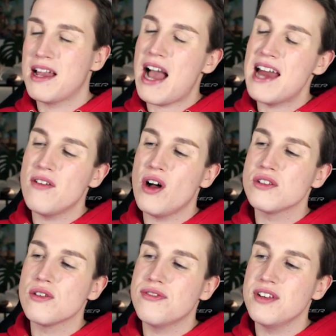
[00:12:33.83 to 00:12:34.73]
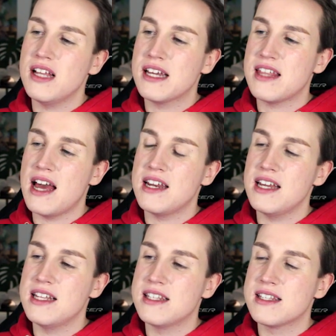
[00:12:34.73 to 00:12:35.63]
I kind of also feel like
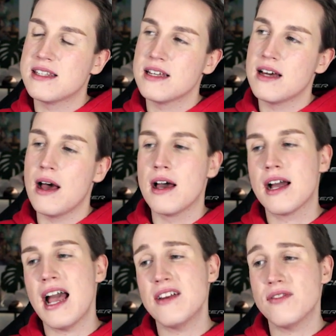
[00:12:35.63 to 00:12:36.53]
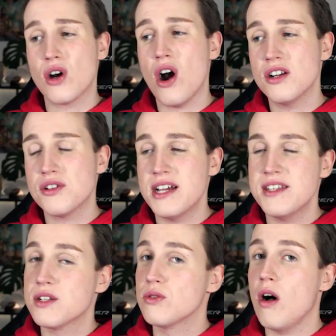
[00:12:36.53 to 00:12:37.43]
that it's a kind of a
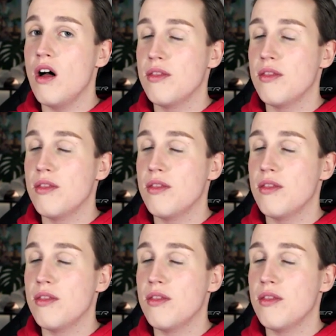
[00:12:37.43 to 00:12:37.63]
contrast to all